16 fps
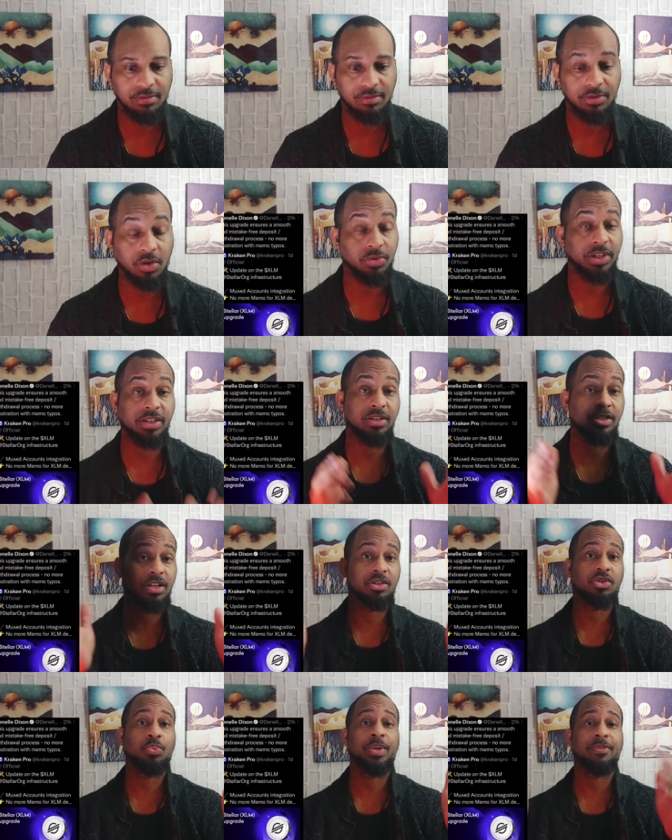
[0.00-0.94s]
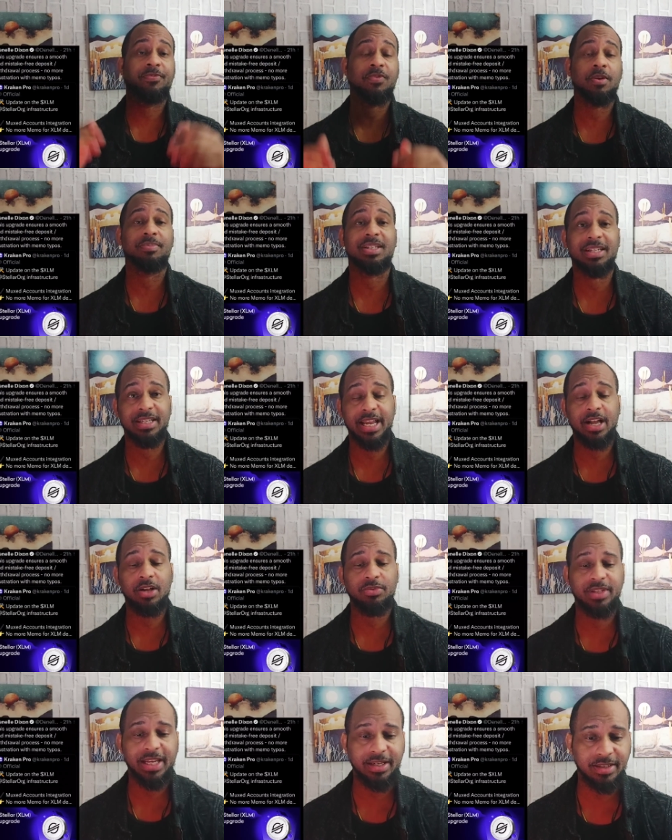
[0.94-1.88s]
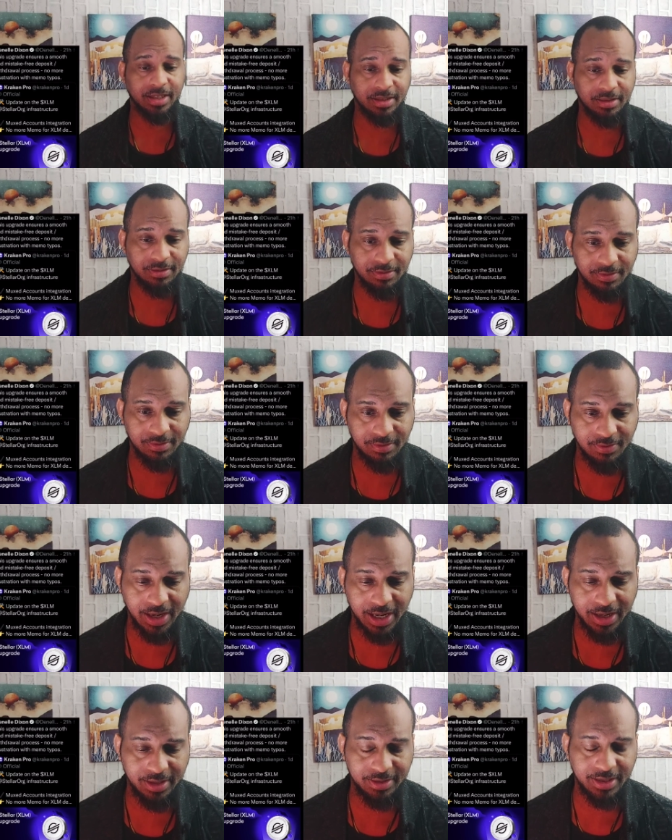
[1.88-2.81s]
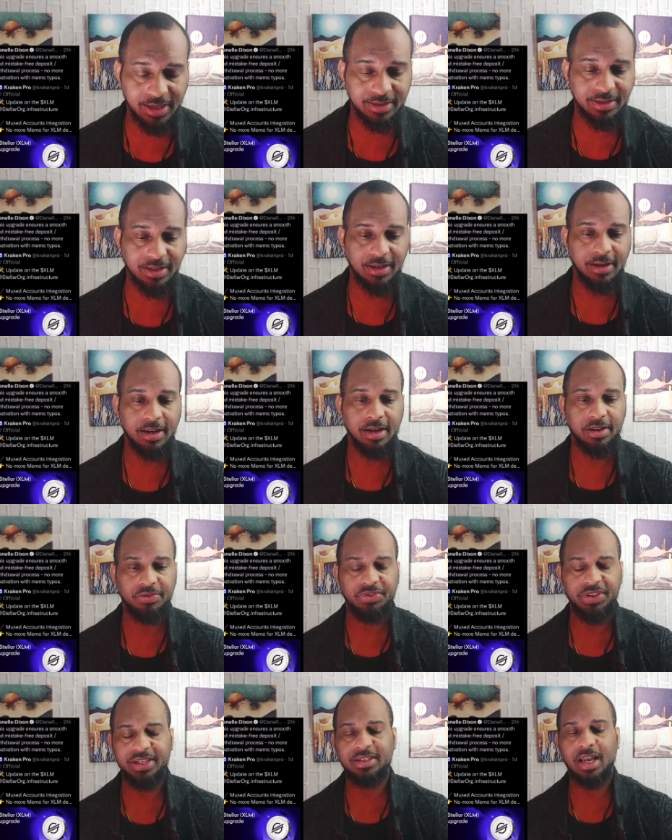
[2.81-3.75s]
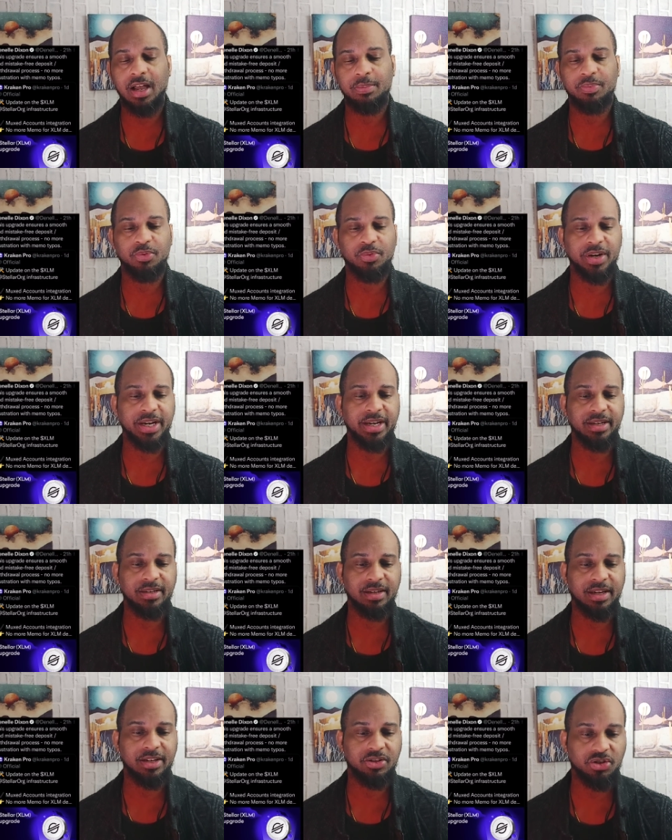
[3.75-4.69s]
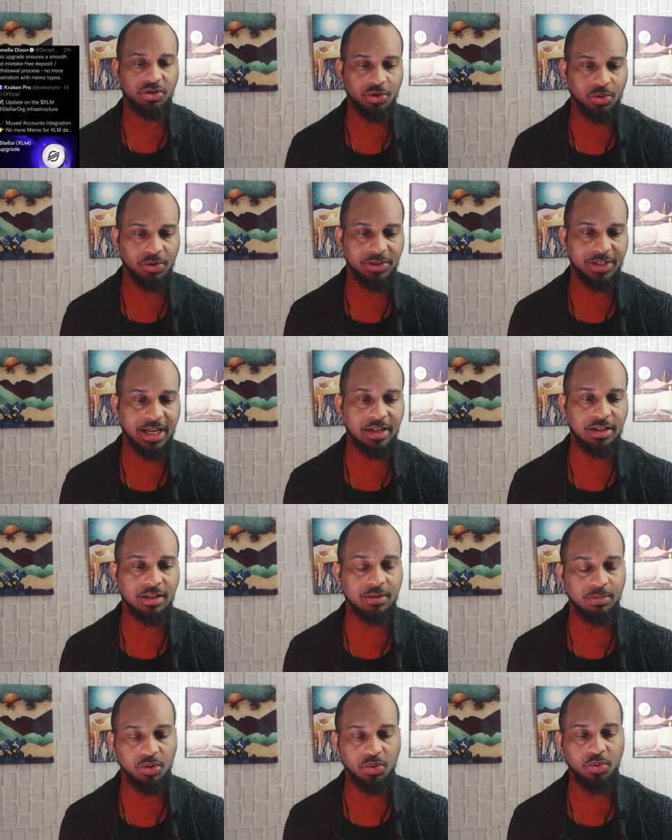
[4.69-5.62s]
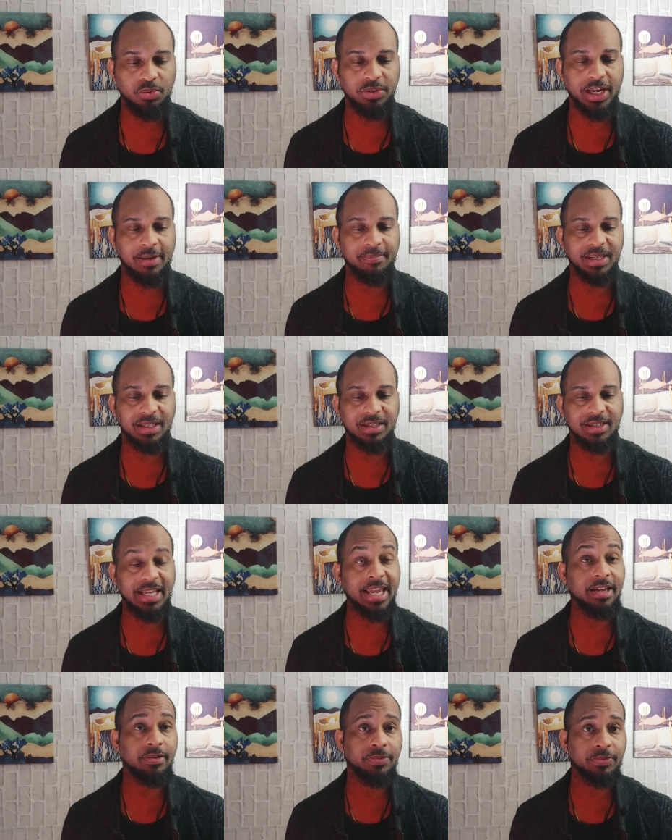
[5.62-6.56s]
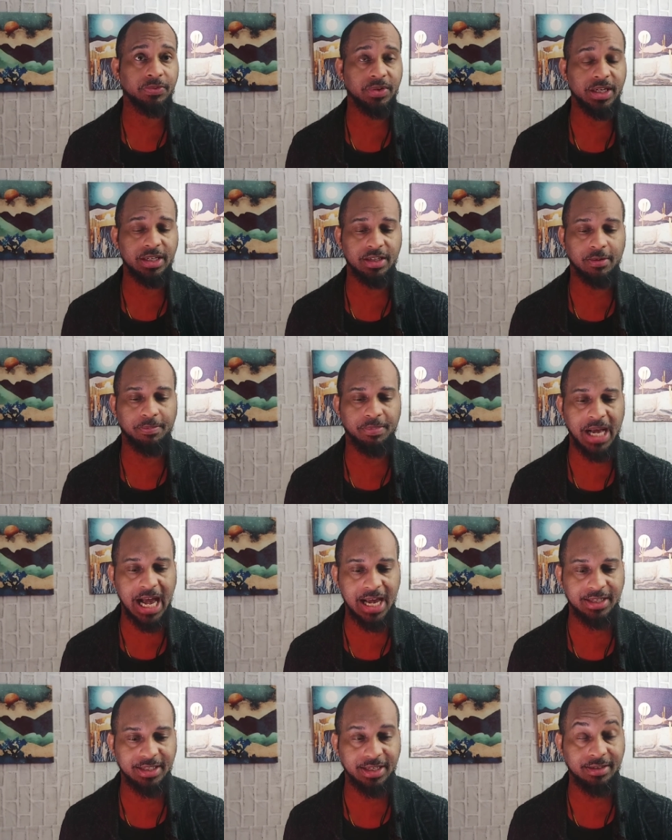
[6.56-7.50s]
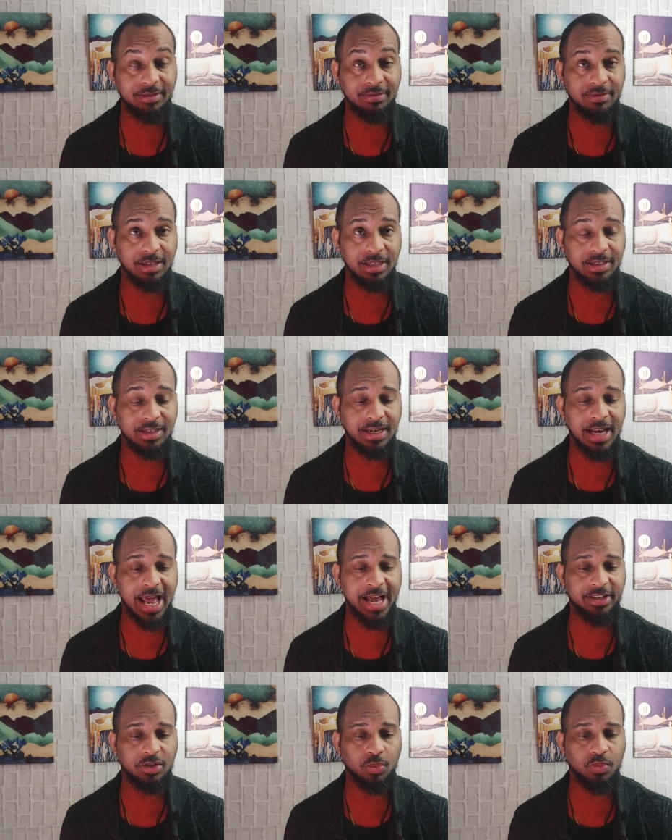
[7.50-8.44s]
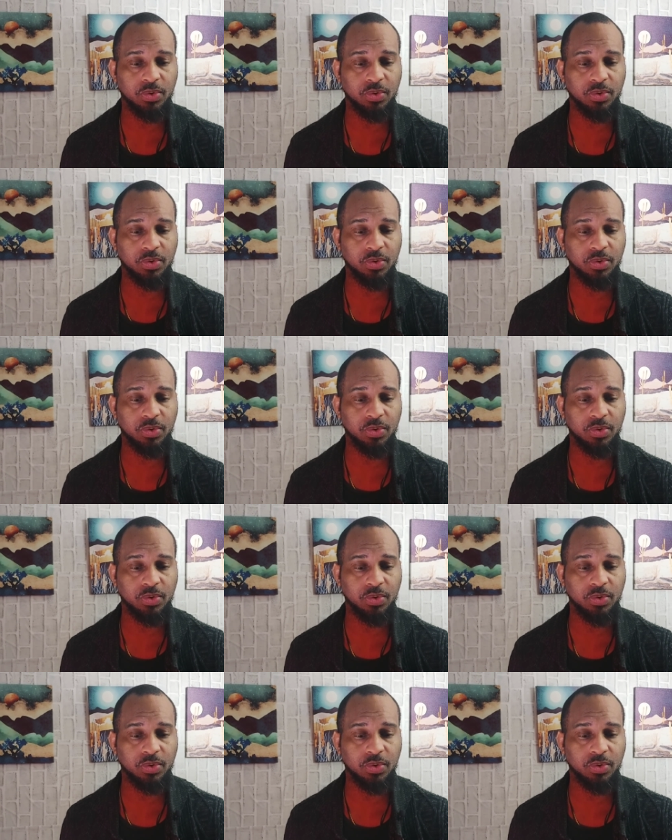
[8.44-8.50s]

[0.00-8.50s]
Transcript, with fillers: So this is a tweet from Denelle Dixon, right? It says, this upgrade ensures a smooth and mistake-free deposit slash